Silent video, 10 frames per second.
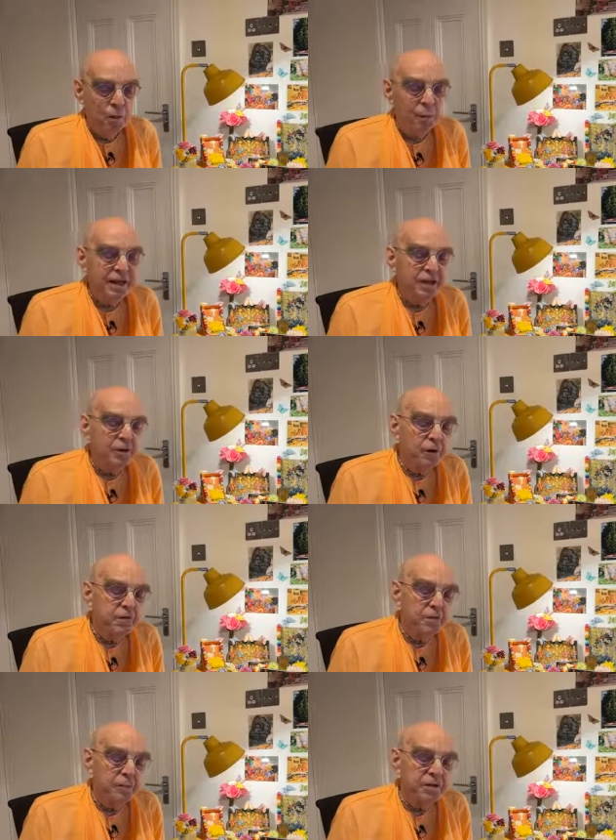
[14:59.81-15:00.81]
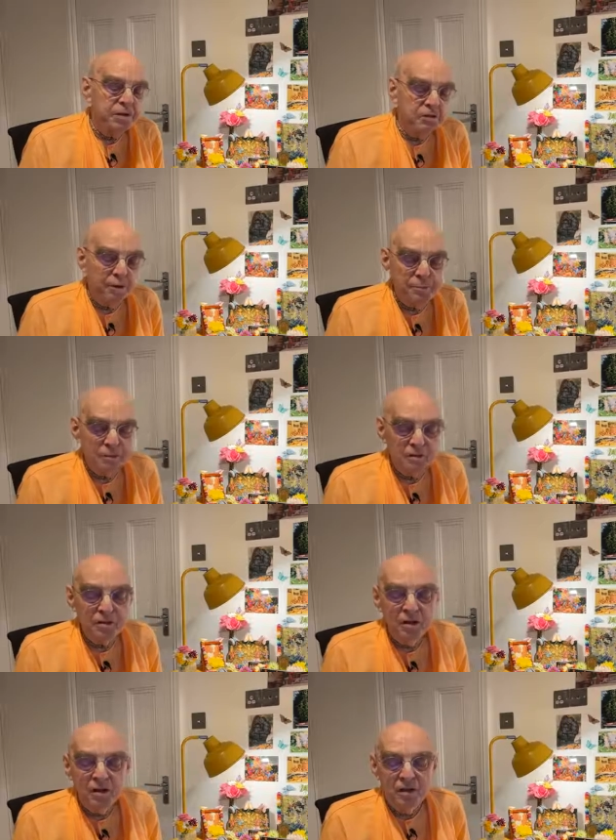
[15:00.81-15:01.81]
We can learn from the
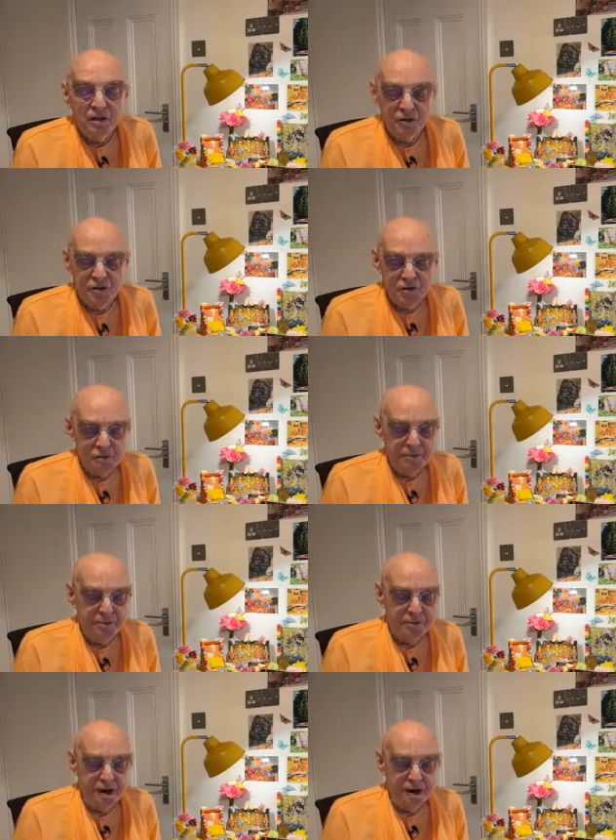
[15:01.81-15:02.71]
description of the Srimad